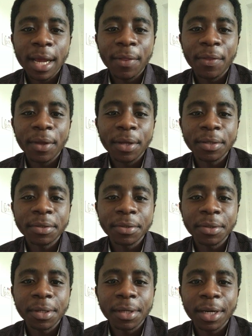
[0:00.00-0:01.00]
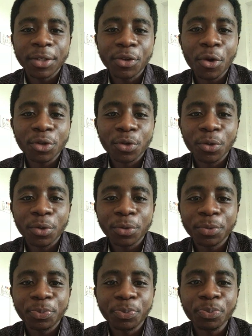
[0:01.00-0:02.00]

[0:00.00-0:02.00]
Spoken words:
And then I should also